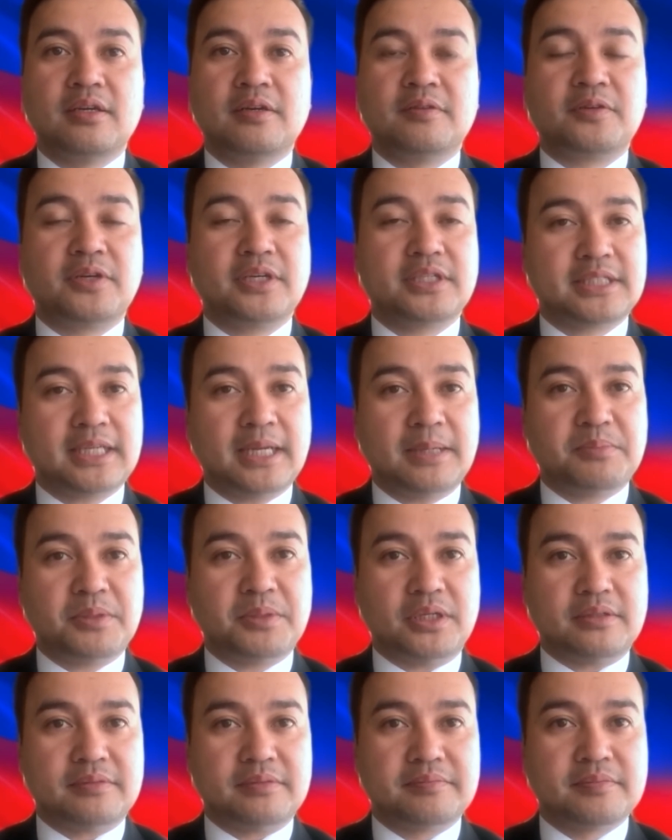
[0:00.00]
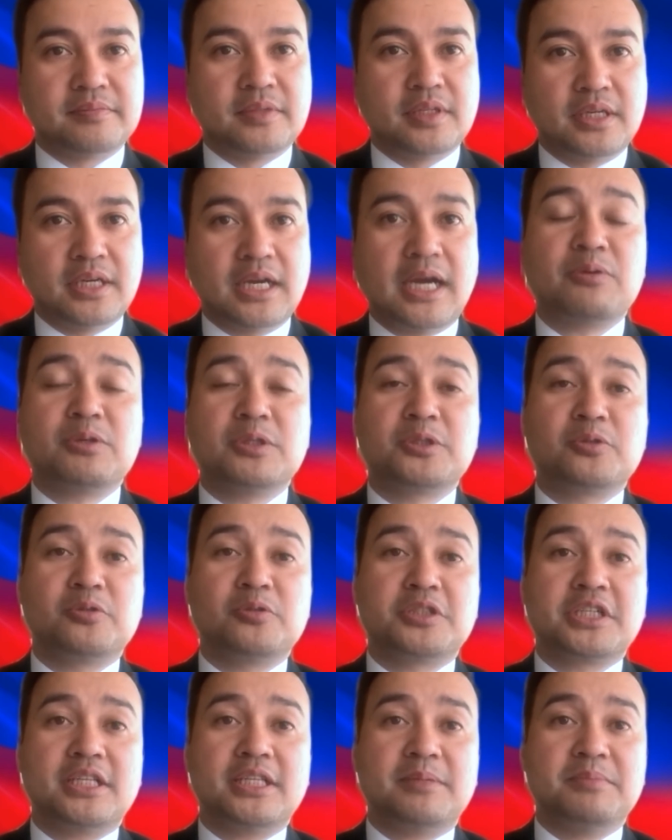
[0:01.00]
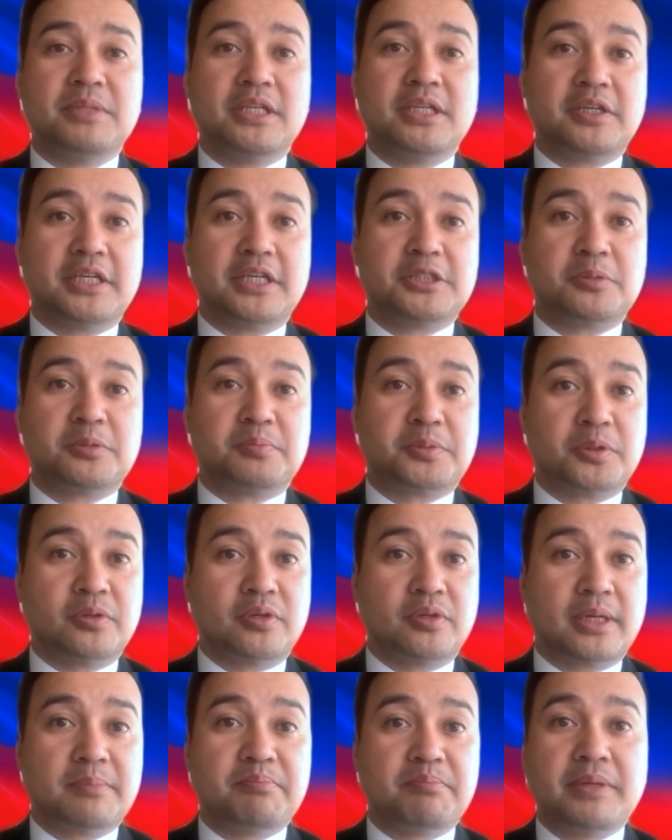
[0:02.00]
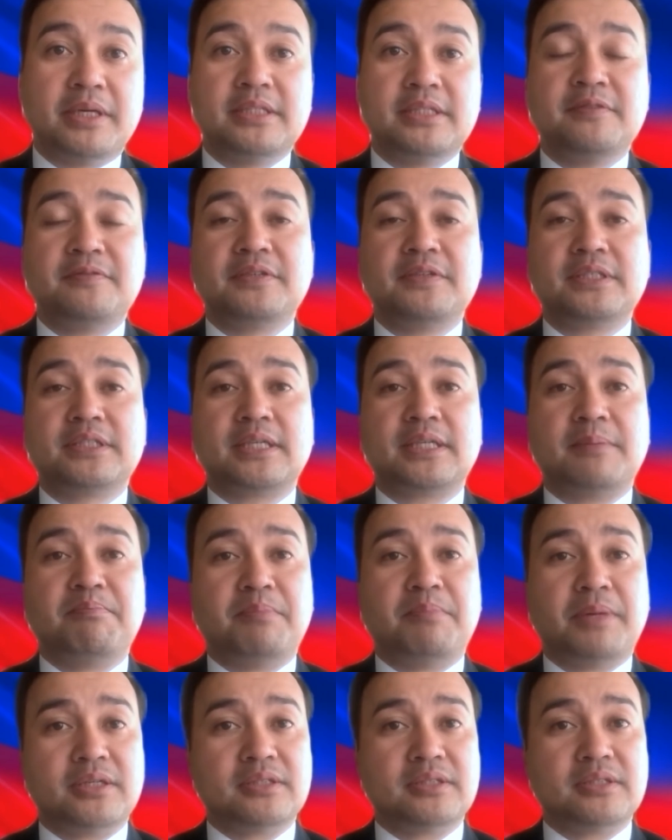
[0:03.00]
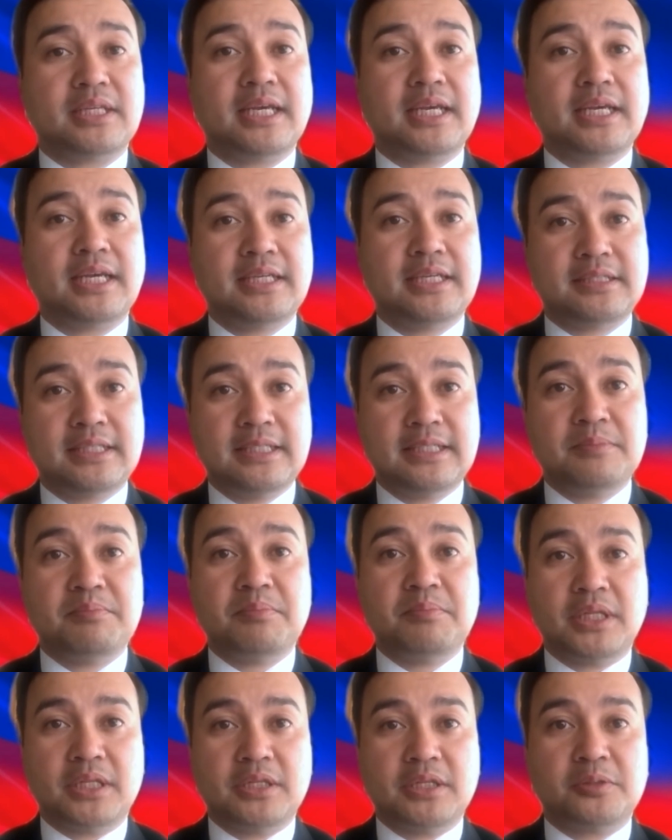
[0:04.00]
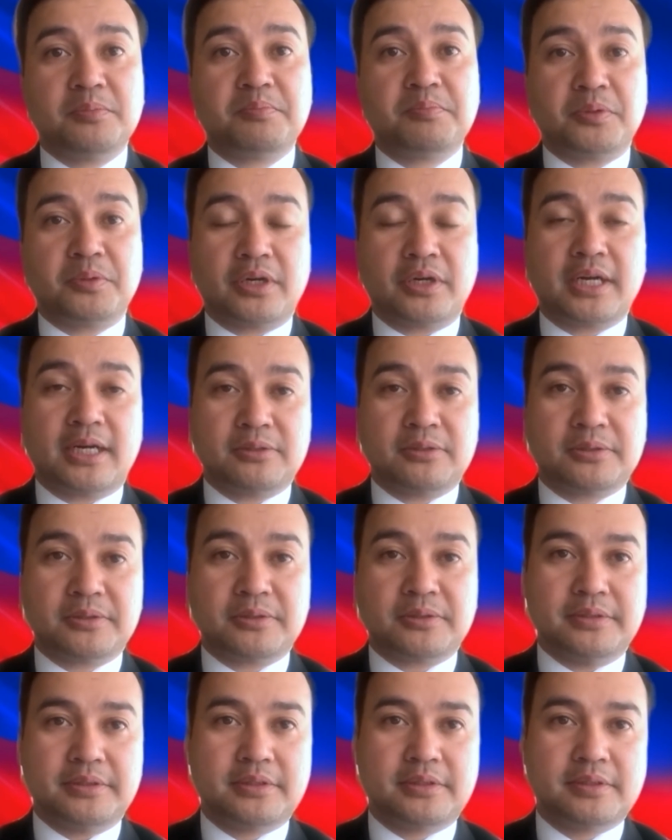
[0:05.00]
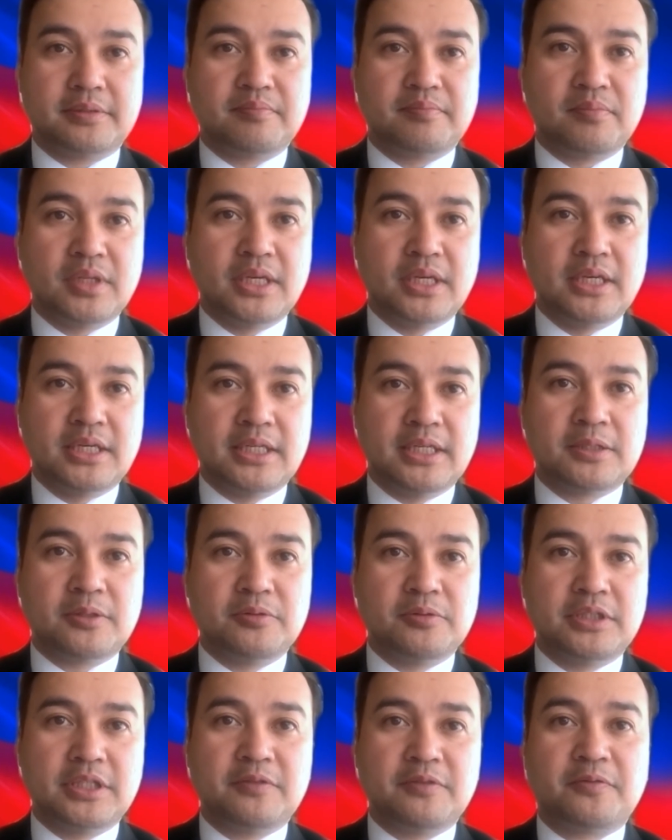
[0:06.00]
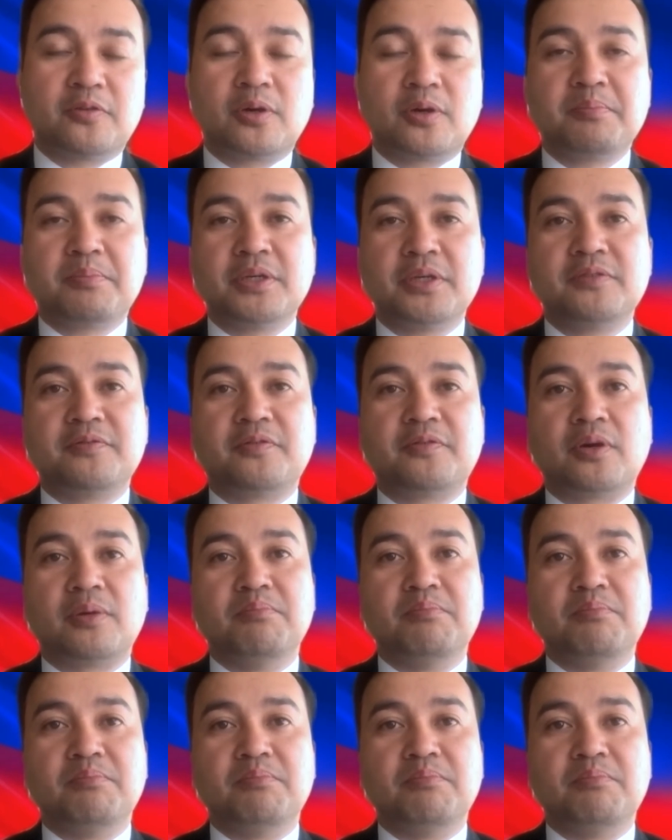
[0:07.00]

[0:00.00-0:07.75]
For example, our social amelioration program benefits about 18 million poor households, including 4.4